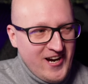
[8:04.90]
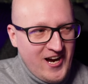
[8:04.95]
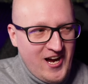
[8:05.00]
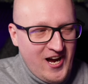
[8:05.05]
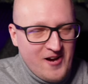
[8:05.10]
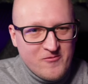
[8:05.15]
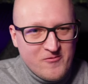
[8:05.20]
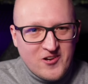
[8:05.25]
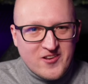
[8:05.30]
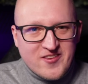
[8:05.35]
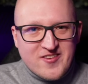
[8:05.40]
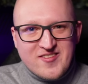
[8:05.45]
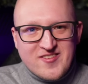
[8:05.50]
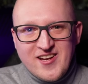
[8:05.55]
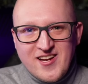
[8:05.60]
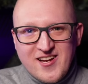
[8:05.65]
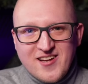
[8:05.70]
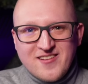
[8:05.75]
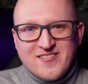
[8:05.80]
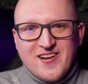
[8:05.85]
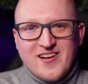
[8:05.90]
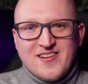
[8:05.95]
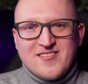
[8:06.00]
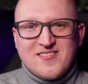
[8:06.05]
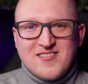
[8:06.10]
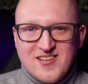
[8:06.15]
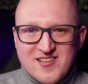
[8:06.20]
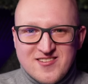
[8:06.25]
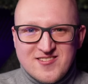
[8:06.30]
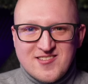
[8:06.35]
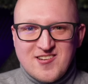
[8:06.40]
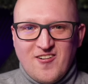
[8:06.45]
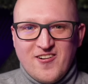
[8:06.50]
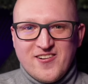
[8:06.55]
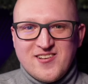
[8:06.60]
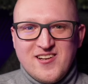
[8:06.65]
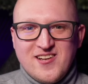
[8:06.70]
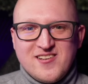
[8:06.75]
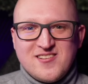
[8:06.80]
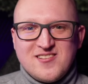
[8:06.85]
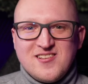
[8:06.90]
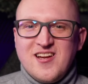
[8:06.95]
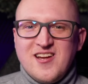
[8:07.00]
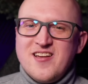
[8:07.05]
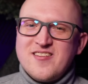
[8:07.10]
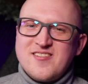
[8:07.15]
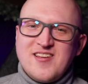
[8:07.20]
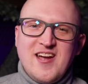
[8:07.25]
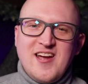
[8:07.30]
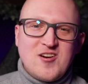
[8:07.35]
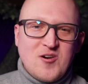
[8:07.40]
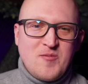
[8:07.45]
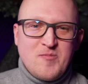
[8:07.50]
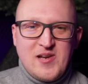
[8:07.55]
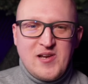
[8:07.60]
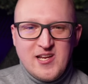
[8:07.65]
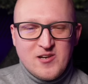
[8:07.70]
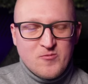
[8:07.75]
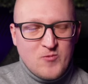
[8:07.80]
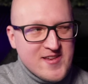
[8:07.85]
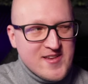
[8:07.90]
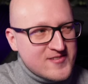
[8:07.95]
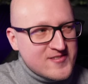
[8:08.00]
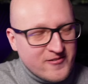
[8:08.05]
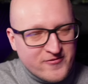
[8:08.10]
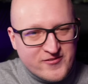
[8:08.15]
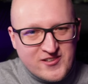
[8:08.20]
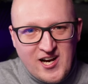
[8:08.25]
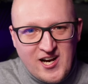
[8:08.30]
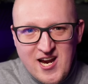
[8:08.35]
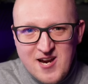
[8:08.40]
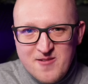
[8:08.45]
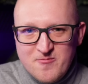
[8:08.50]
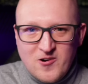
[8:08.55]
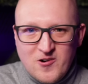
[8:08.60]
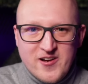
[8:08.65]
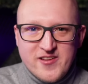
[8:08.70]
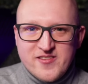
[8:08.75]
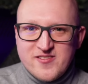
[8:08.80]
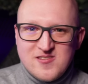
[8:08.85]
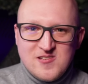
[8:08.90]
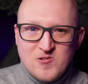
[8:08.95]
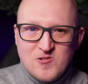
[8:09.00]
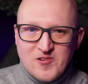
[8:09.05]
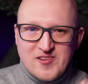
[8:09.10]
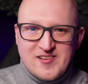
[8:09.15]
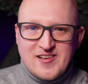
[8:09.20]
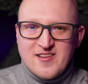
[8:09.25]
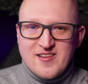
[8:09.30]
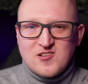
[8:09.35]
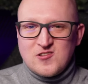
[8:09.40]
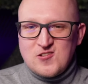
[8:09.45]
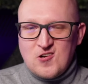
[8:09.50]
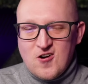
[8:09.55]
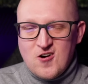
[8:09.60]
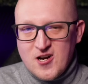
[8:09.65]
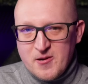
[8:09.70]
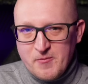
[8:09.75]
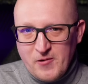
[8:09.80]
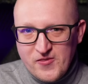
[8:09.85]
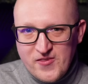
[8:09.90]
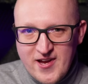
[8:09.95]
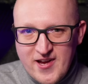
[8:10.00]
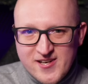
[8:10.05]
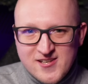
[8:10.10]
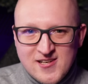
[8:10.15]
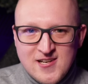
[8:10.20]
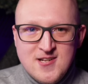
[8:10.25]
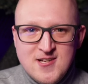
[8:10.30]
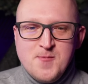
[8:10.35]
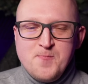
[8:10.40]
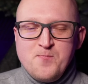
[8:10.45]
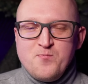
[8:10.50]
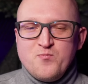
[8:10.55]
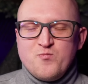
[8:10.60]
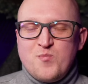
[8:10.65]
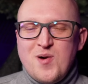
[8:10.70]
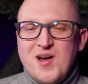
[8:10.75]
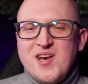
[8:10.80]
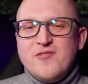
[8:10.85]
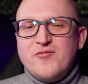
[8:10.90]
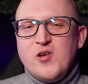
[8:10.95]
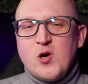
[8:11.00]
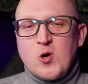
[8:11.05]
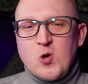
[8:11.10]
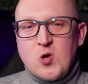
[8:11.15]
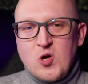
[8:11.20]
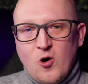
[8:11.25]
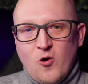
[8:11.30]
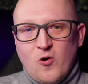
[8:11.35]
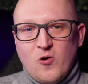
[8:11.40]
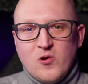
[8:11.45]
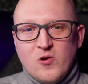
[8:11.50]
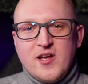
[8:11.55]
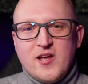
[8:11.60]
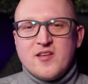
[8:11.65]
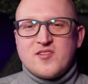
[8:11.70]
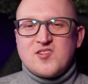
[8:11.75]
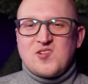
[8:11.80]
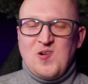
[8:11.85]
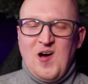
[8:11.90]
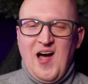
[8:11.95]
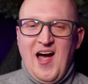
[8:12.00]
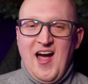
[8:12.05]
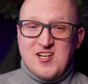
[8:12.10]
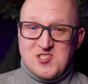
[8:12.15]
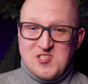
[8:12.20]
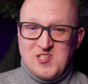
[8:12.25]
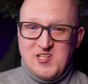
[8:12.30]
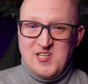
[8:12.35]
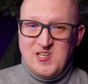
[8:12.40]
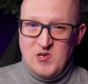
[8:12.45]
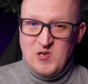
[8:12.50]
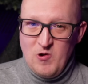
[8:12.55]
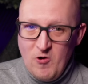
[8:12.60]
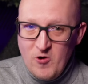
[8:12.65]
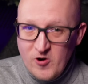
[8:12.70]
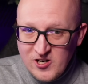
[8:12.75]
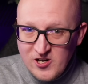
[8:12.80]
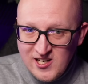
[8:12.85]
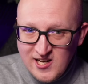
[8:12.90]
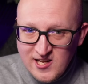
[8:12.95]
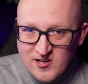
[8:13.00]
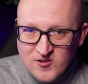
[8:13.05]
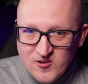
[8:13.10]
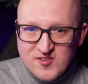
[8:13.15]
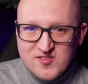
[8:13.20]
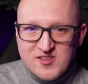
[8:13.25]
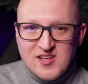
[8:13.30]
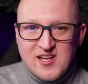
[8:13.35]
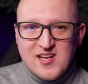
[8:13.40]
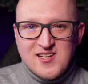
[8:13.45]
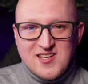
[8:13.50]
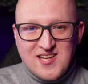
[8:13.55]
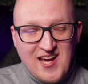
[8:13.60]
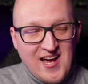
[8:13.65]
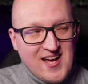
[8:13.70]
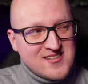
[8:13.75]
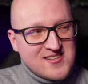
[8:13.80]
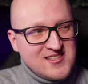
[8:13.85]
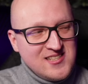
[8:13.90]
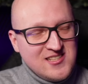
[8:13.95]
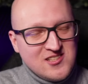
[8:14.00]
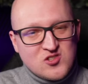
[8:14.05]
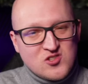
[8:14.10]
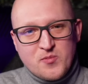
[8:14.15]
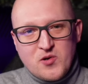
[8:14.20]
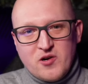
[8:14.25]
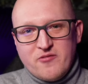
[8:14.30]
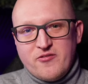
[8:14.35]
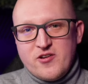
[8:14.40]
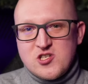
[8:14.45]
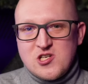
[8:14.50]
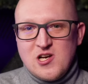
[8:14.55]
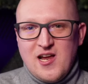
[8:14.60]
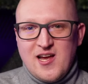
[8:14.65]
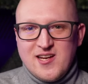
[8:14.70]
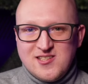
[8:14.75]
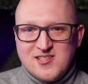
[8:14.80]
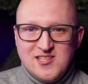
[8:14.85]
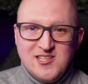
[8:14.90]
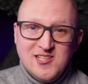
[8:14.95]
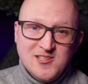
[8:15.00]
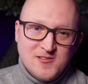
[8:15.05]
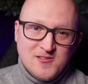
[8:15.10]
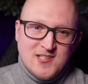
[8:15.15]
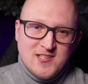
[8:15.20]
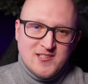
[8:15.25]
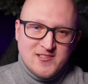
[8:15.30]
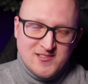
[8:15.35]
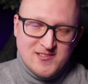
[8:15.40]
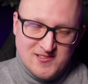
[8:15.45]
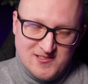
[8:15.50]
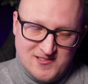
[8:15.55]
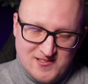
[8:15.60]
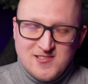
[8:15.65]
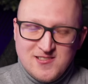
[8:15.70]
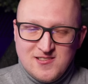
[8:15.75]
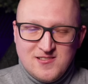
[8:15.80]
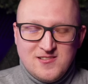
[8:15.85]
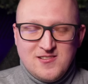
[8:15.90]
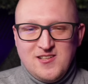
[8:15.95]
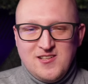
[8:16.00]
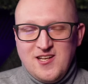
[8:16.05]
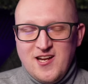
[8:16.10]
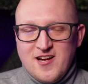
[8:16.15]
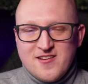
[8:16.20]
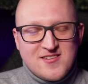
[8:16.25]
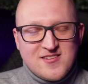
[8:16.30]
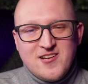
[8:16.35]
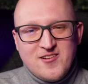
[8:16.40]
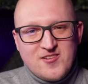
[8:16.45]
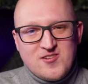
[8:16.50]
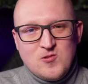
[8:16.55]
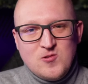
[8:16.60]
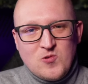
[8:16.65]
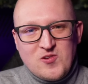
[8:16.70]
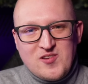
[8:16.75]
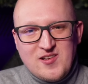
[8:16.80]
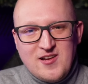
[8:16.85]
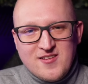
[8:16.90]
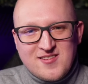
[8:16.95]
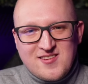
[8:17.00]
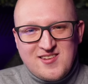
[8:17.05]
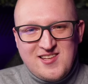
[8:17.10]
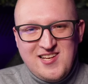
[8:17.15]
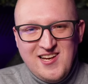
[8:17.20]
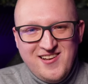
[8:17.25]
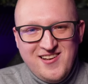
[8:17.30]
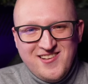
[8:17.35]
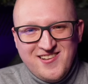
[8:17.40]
yeah? I'm not saying that this content is a complete waste of time or it's useless to talk about that. But if your goal is to actually learn Linux and get into professional IT, yes, it is useless.